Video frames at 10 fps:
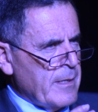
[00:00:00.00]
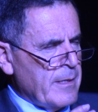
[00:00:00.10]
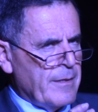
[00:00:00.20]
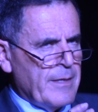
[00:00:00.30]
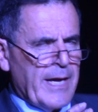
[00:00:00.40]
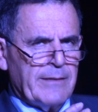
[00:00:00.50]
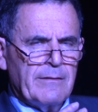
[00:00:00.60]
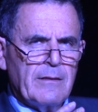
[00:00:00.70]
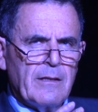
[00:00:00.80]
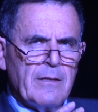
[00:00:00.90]

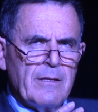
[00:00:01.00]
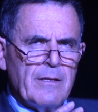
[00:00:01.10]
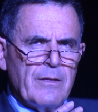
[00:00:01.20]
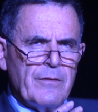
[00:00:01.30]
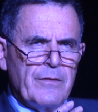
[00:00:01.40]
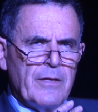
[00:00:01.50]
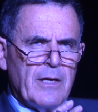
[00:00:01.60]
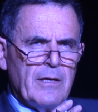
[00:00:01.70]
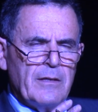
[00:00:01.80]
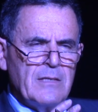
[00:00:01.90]
that
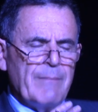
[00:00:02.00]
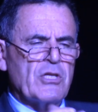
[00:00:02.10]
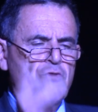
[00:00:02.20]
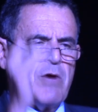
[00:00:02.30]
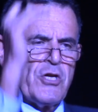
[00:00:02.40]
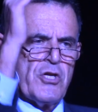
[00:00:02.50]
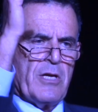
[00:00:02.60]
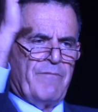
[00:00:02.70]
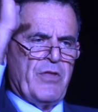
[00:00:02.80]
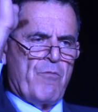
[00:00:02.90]
the
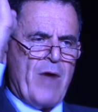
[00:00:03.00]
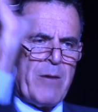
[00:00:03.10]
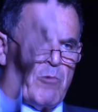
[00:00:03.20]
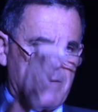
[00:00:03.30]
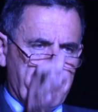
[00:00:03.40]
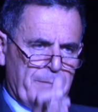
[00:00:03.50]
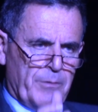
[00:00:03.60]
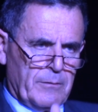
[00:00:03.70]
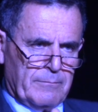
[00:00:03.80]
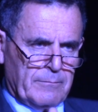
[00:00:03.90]
demonstration of the right-wing
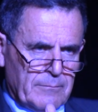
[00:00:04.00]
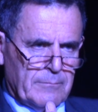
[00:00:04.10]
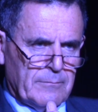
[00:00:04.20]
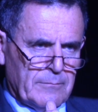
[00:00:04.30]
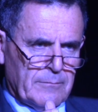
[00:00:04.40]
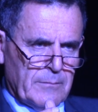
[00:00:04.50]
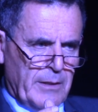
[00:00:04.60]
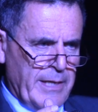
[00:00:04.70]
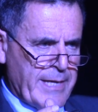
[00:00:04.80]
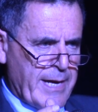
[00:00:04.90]
people
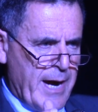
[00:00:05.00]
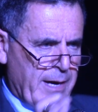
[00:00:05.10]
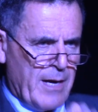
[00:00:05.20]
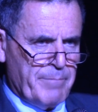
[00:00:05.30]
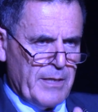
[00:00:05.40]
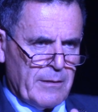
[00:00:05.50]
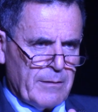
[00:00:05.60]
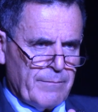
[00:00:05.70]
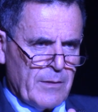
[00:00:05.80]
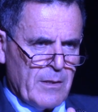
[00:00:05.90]
in Kikar
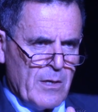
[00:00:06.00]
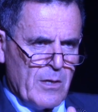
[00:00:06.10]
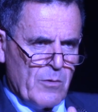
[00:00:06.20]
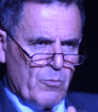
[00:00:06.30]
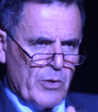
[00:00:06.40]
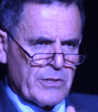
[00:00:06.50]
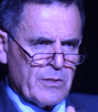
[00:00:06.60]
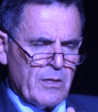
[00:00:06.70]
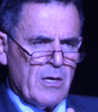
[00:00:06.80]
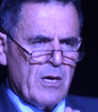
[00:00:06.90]
Rabin
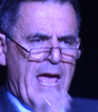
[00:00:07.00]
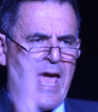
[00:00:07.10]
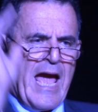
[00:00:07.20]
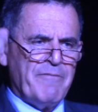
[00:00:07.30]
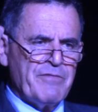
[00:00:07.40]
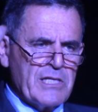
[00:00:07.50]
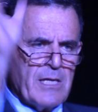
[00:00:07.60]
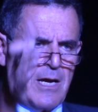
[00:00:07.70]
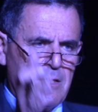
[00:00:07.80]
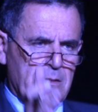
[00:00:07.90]
was half the
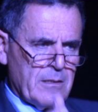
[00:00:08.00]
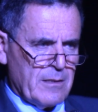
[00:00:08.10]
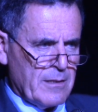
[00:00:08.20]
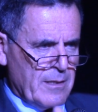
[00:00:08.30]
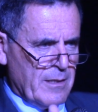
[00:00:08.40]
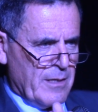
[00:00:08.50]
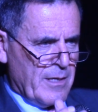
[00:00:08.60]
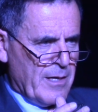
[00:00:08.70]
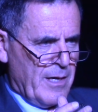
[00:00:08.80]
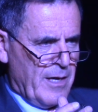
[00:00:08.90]
size
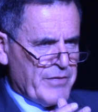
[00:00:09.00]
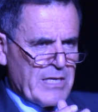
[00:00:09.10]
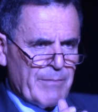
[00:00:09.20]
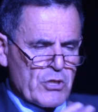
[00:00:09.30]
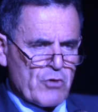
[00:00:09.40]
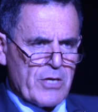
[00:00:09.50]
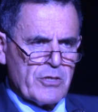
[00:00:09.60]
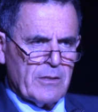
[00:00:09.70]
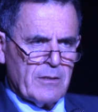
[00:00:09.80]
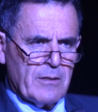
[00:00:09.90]
of the
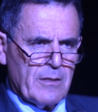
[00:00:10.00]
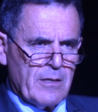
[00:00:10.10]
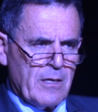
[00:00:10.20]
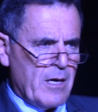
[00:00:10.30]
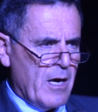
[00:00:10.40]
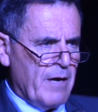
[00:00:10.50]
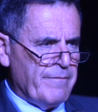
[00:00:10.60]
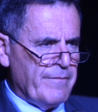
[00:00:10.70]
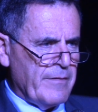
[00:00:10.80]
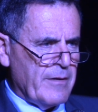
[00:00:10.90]
demonstration
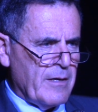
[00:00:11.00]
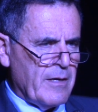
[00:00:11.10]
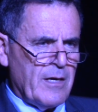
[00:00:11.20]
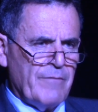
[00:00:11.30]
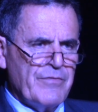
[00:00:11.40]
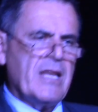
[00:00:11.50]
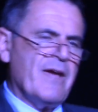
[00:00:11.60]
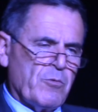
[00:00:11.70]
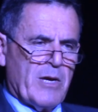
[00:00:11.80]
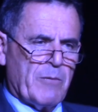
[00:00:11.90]
of the
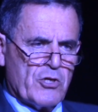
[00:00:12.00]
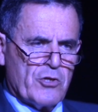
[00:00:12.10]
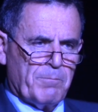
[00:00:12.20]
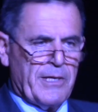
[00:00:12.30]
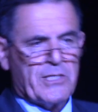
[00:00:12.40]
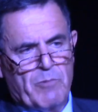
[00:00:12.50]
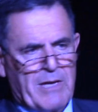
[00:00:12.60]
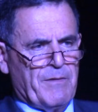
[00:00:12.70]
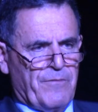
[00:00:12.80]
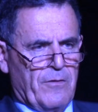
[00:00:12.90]
left wing, which took place a
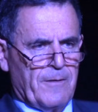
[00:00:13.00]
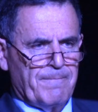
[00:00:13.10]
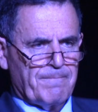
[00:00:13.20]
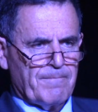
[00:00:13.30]
week before.